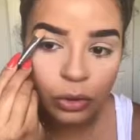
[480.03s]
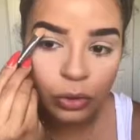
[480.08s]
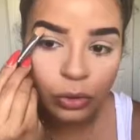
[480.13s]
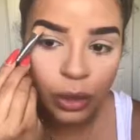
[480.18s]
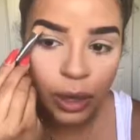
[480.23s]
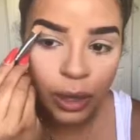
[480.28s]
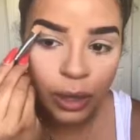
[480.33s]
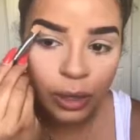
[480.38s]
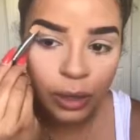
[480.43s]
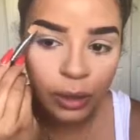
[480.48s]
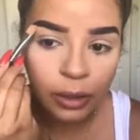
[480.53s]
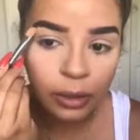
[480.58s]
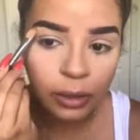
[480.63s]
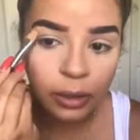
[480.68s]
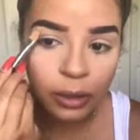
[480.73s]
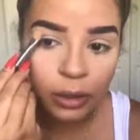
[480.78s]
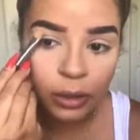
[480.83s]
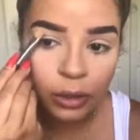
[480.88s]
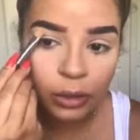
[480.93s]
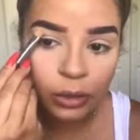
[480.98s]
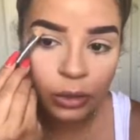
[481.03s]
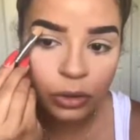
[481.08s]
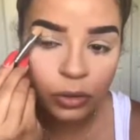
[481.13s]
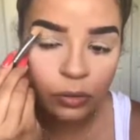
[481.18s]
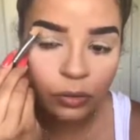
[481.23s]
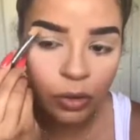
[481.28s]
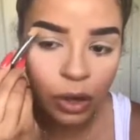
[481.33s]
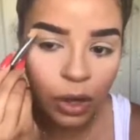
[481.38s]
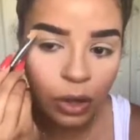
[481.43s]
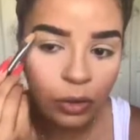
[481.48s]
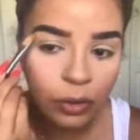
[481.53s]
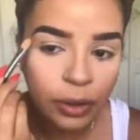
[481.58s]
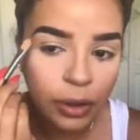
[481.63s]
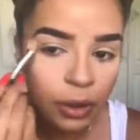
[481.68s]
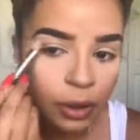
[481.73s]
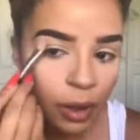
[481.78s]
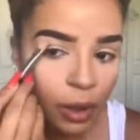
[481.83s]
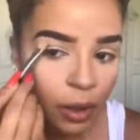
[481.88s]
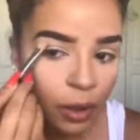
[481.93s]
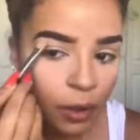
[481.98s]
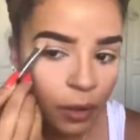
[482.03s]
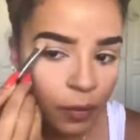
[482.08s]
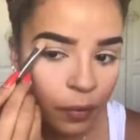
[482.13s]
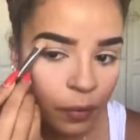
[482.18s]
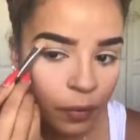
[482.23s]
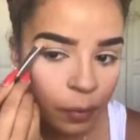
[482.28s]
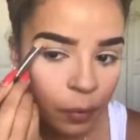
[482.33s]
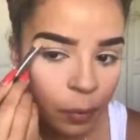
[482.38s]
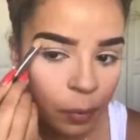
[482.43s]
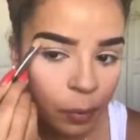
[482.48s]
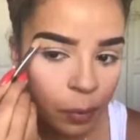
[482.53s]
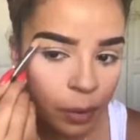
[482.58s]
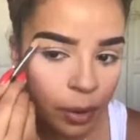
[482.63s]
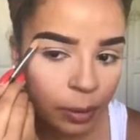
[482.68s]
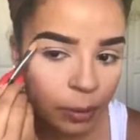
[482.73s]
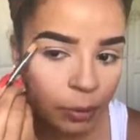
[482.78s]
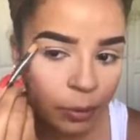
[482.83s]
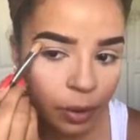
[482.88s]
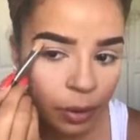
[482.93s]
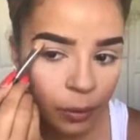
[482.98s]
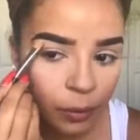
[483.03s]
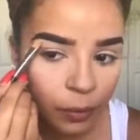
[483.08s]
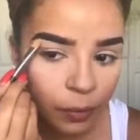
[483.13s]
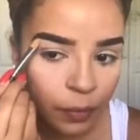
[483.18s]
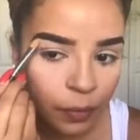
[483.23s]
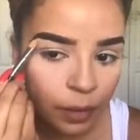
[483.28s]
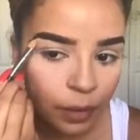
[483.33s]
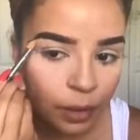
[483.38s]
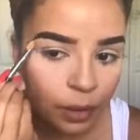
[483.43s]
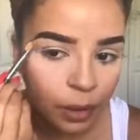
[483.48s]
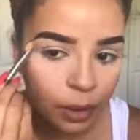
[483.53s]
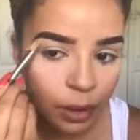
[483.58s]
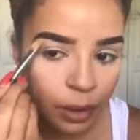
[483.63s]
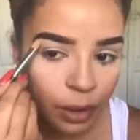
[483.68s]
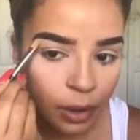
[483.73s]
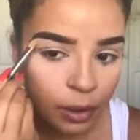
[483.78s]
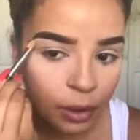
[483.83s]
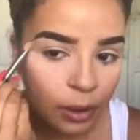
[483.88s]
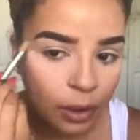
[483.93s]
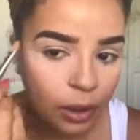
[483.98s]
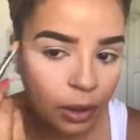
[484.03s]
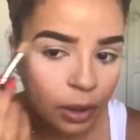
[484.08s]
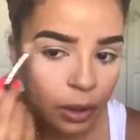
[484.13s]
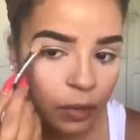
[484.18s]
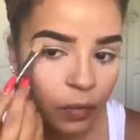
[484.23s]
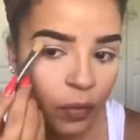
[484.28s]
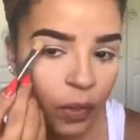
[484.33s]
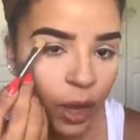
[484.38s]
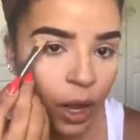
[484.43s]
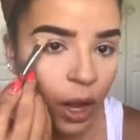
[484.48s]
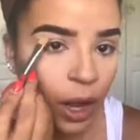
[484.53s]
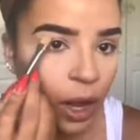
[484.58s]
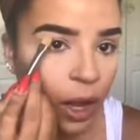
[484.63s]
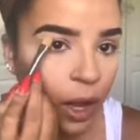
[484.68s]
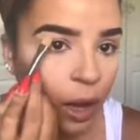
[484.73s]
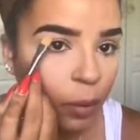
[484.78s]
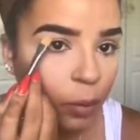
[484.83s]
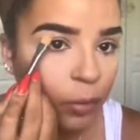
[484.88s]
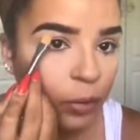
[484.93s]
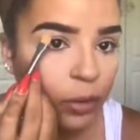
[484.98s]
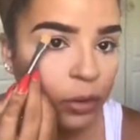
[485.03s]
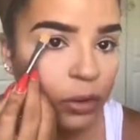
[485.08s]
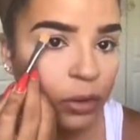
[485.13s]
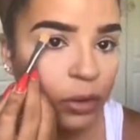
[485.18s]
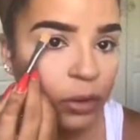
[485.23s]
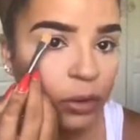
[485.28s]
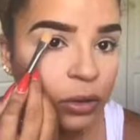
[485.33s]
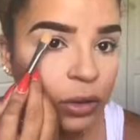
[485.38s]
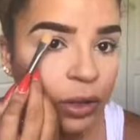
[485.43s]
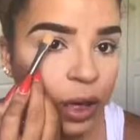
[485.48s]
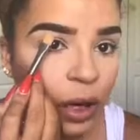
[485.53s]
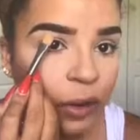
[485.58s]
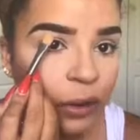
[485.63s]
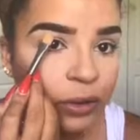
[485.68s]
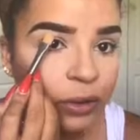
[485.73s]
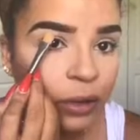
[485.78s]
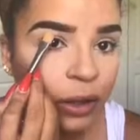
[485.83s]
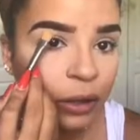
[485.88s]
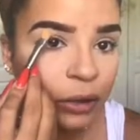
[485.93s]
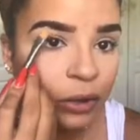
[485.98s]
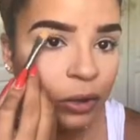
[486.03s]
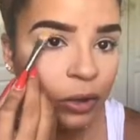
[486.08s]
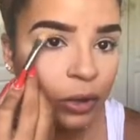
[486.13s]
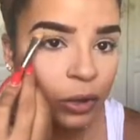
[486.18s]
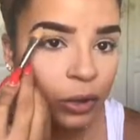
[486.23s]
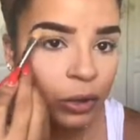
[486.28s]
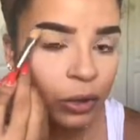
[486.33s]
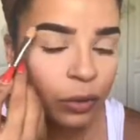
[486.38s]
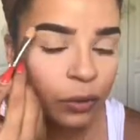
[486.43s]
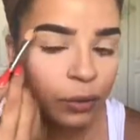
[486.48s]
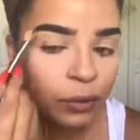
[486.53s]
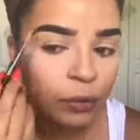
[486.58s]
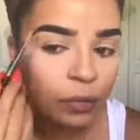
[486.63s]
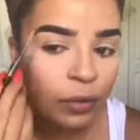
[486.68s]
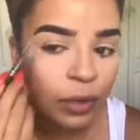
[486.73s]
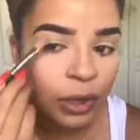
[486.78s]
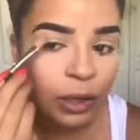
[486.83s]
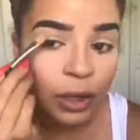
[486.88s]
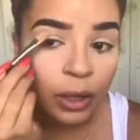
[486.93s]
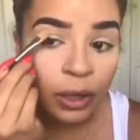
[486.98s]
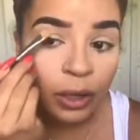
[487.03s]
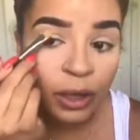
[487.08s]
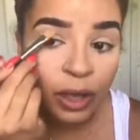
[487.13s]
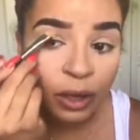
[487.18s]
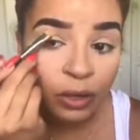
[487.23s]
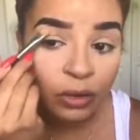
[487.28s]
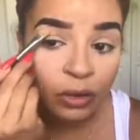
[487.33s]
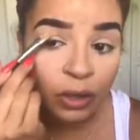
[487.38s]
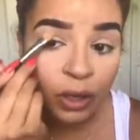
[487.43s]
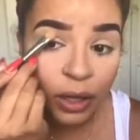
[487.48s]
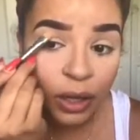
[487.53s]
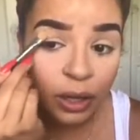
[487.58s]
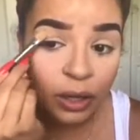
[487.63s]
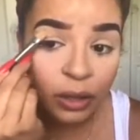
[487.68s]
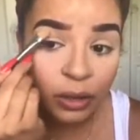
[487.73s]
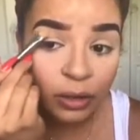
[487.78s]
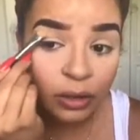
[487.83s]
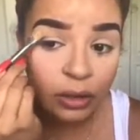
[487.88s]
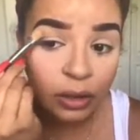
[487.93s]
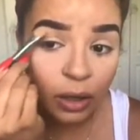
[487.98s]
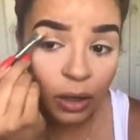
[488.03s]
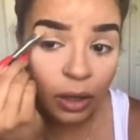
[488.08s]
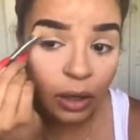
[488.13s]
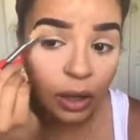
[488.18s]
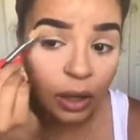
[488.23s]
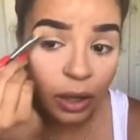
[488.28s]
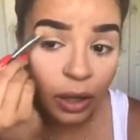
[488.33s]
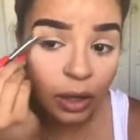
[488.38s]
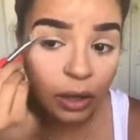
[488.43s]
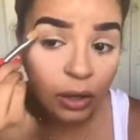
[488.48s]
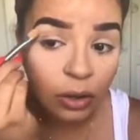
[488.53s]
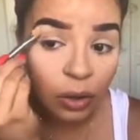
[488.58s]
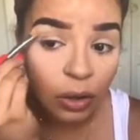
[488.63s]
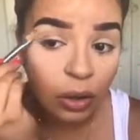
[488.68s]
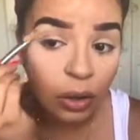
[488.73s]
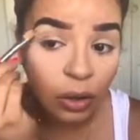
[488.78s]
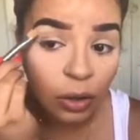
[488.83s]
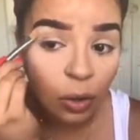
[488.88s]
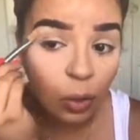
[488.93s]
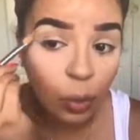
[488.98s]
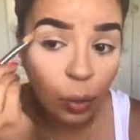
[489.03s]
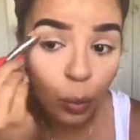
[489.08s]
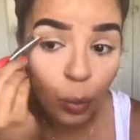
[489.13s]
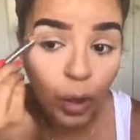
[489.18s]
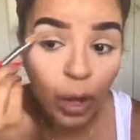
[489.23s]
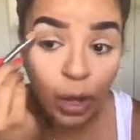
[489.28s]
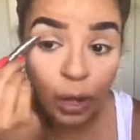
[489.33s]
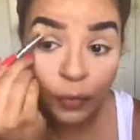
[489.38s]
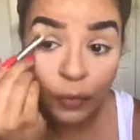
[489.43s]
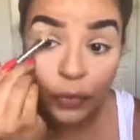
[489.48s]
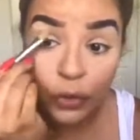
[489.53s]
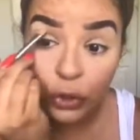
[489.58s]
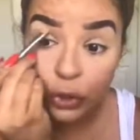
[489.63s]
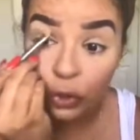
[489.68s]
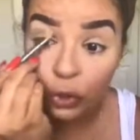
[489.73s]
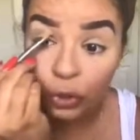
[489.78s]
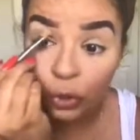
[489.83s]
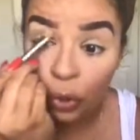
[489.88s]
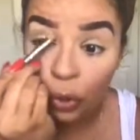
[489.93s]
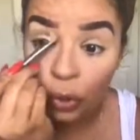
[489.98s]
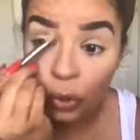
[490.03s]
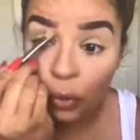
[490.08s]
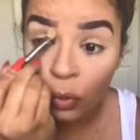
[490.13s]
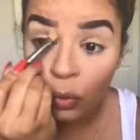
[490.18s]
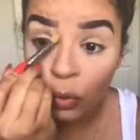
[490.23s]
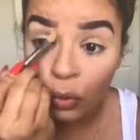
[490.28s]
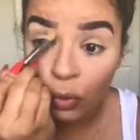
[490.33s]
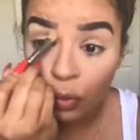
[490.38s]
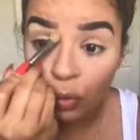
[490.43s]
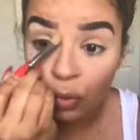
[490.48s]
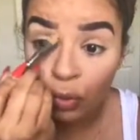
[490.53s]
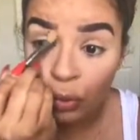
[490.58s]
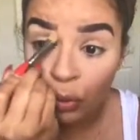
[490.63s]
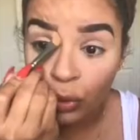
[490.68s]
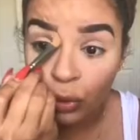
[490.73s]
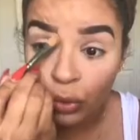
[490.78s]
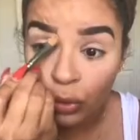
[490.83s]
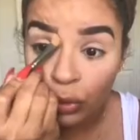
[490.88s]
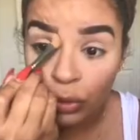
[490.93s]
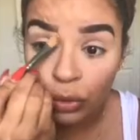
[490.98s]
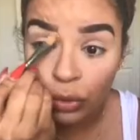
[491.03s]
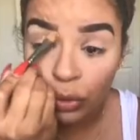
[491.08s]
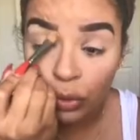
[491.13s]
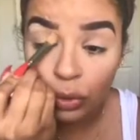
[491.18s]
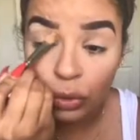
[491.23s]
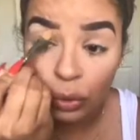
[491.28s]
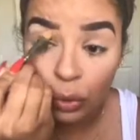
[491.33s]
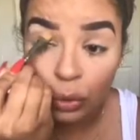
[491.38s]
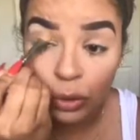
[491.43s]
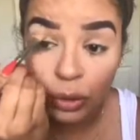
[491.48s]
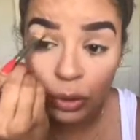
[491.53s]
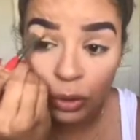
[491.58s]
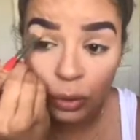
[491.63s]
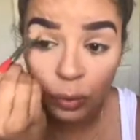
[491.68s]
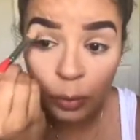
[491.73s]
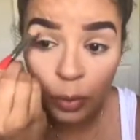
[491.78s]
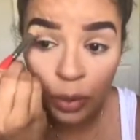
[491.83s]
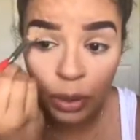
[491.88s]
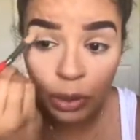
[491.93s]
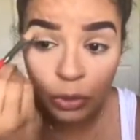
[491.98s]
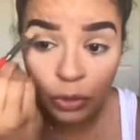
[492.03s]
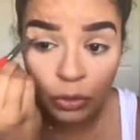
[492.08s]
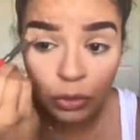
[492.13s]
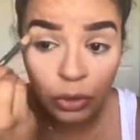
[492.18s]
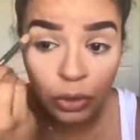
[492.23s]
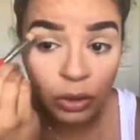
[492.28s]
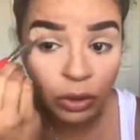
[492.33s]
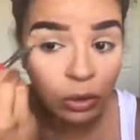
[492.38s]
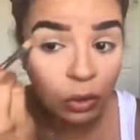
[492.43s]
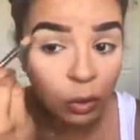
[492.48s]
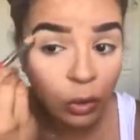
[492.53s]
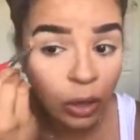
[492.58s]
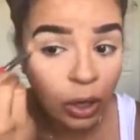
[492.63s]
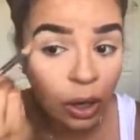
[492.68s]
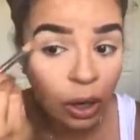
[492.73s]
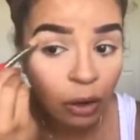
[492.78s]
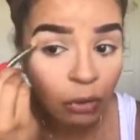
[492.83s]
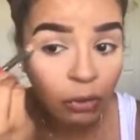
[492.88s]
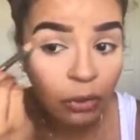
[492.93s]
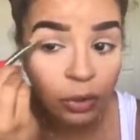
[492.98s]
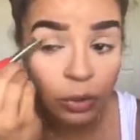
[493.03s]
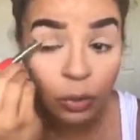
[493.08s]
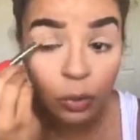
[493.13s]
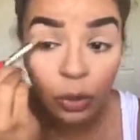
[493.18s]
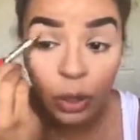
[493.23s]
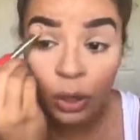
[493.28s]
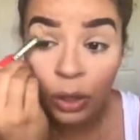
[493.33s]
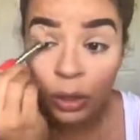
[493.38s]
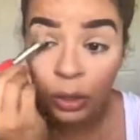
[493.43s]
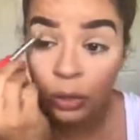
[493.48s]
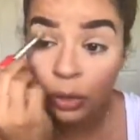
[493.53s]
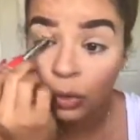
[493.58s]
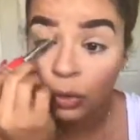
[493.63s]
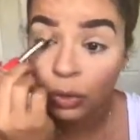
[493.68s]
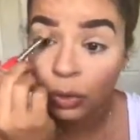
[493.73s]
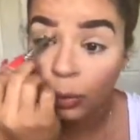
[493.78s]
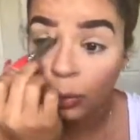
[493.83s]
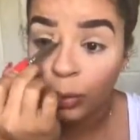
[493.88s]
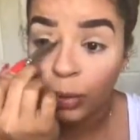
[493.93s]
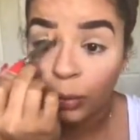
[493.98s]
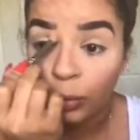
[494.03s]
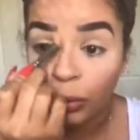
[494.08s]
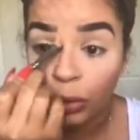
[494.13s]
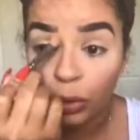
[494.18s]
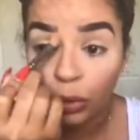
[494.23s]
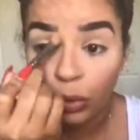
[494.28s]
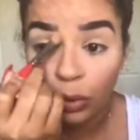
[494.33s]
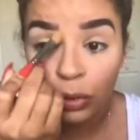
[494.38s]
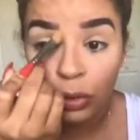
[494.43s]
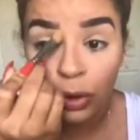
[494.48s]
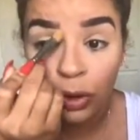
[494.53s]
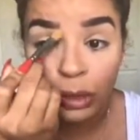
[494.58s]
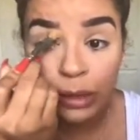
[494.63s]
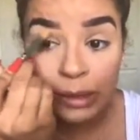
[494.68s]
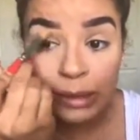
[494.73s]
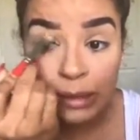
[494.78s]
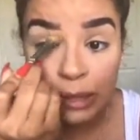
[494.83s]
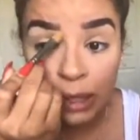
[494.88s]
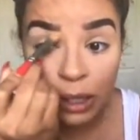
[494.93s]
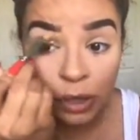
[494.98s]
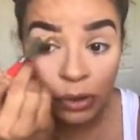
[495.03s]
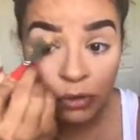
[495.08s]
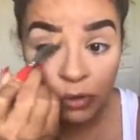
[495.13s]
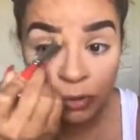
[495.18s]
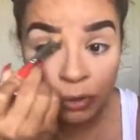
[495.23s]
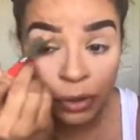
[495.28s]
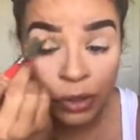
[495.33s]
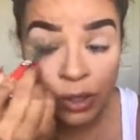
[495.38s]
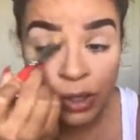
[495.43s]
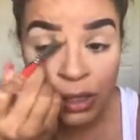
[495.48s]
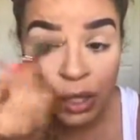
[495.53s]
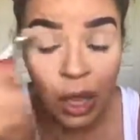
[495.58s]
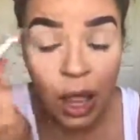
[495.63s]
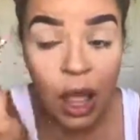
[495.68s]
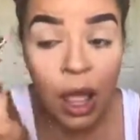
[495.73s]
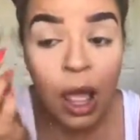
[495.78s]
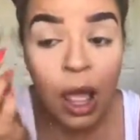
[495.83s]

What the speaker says: drag it in, just following my brow. And then if that happens, you see how it's like, that's okay, because again, you can go back. There's no rules to doing your brows. You can do it however you want. I know some people do their concealer first